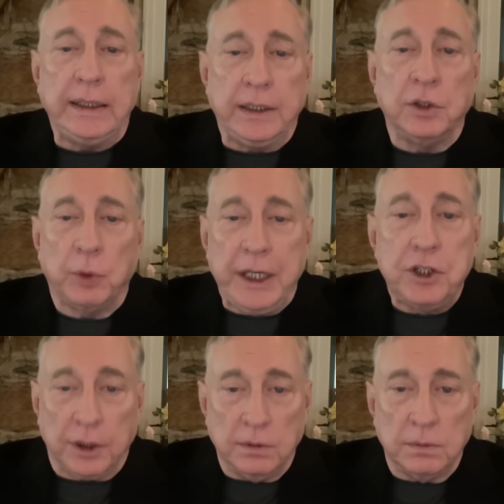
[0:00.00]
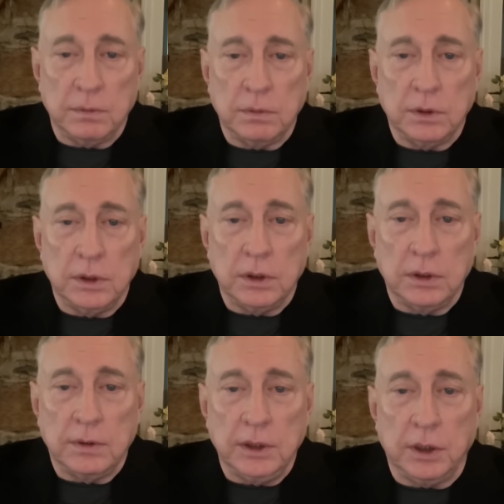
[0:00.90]
in the region,
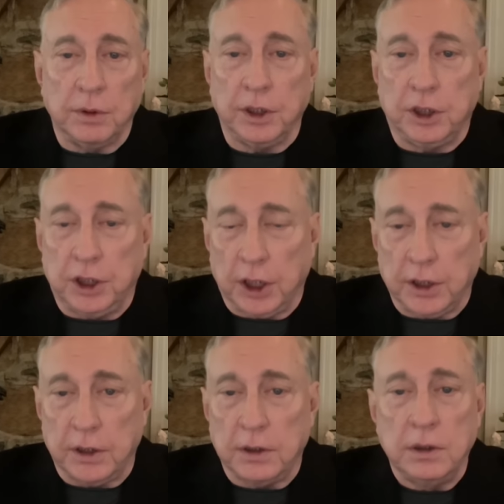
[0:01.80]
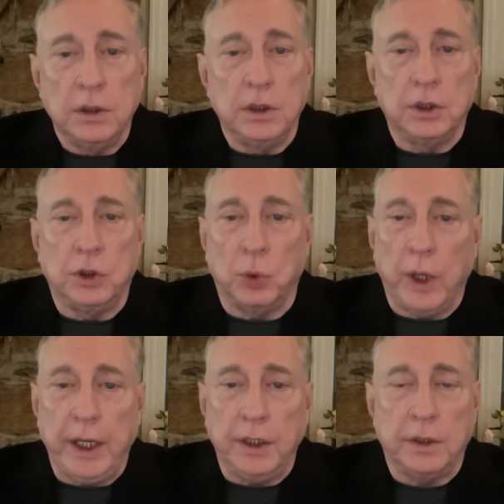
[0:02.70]
you know, in Qatar,
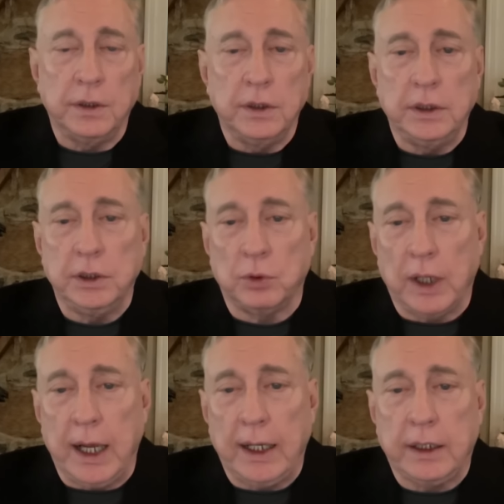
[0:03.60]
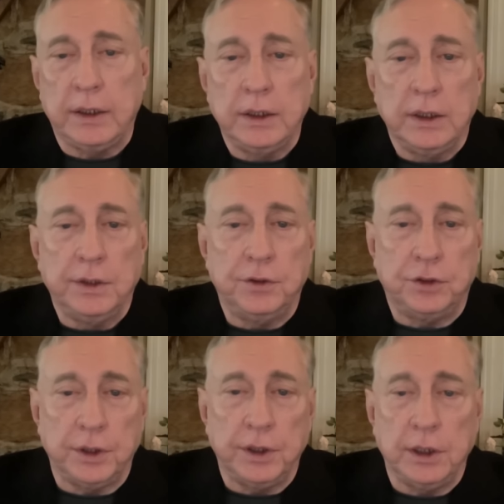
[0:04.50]
Kuwait, Iraq,
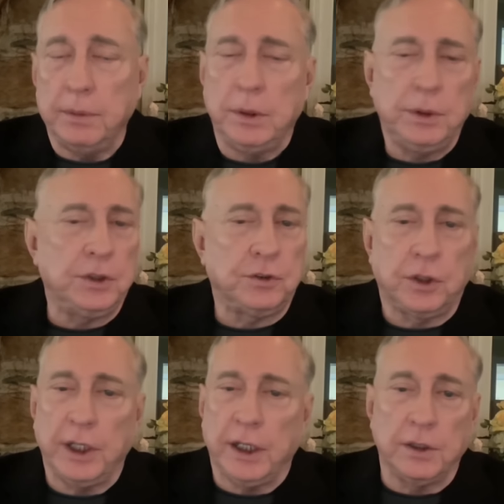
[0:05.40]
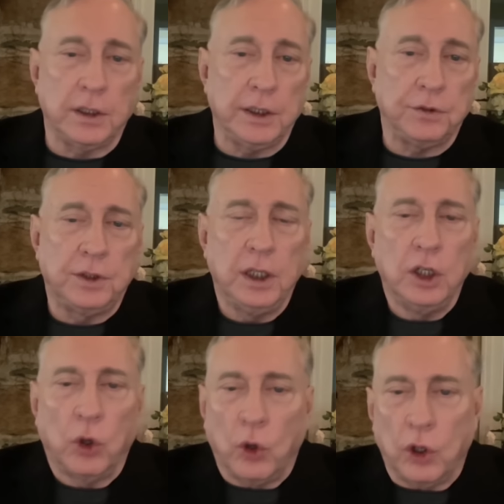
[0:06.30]
Syria. I mean, we just go down the list.
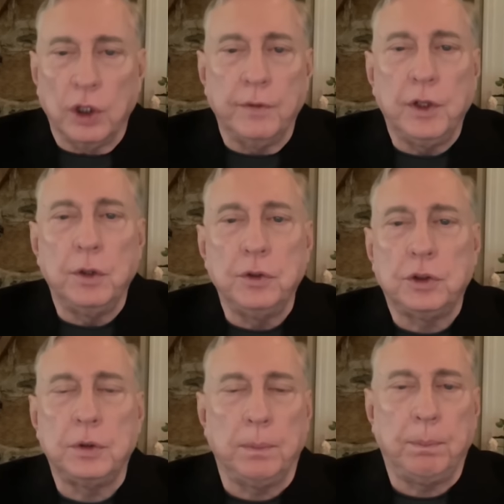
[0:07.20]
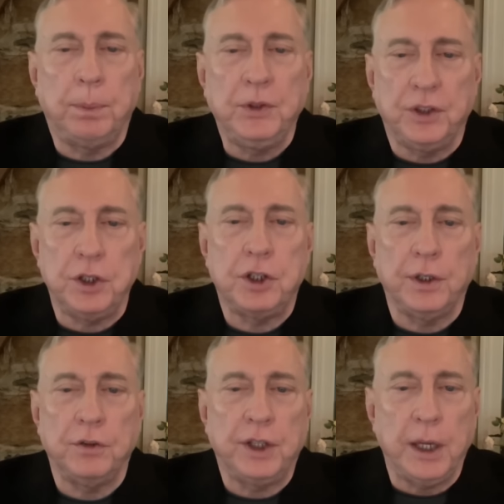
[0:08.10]
All of those
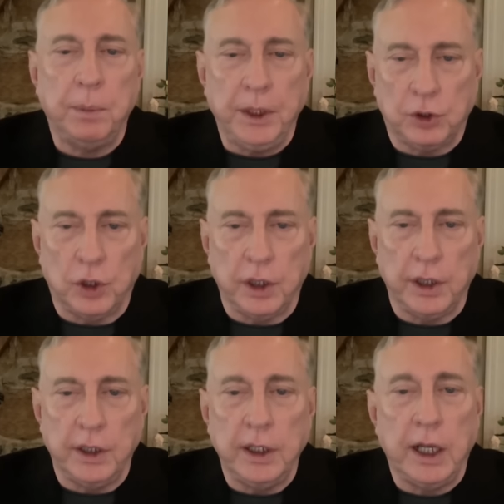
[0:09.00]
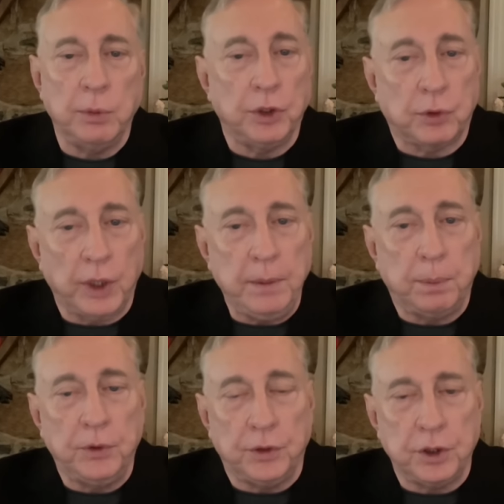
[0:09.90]
positions can be targeted and with
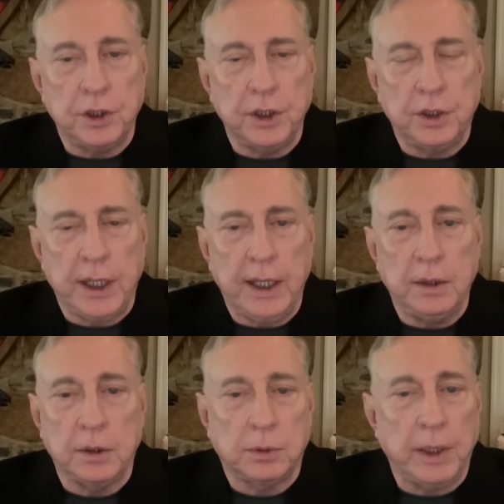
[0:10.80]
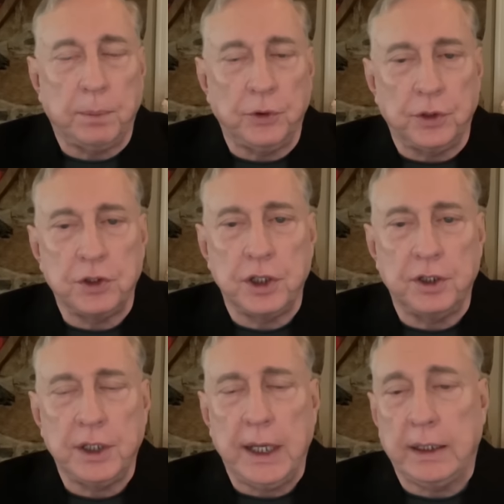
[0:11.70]
great precision
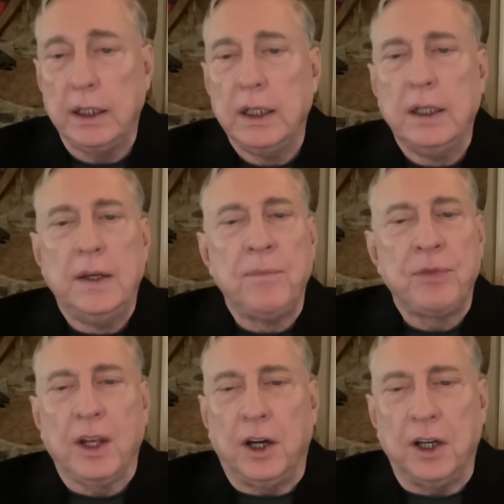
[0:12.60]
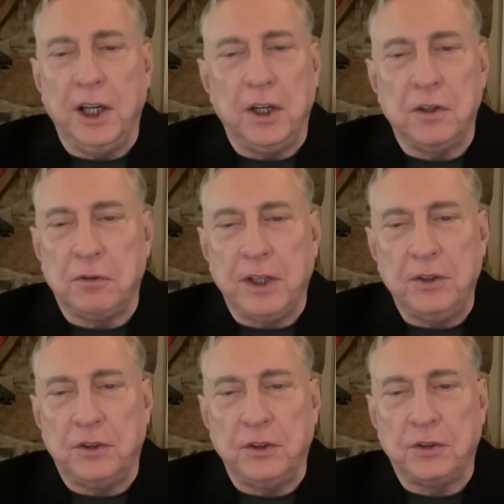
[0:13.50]
attack. Our air
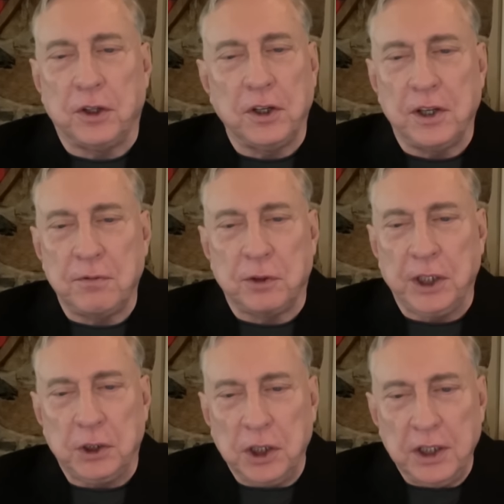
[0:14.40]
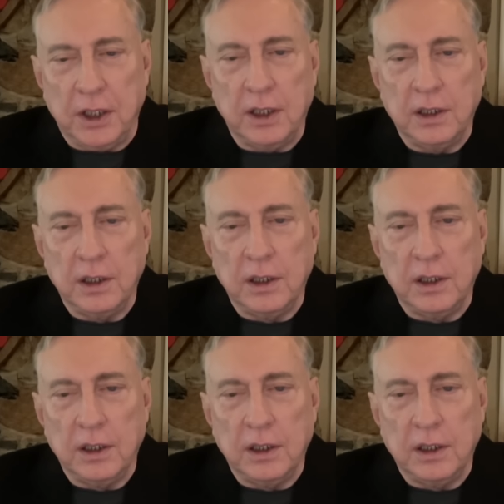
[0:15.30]
defenses are not very good.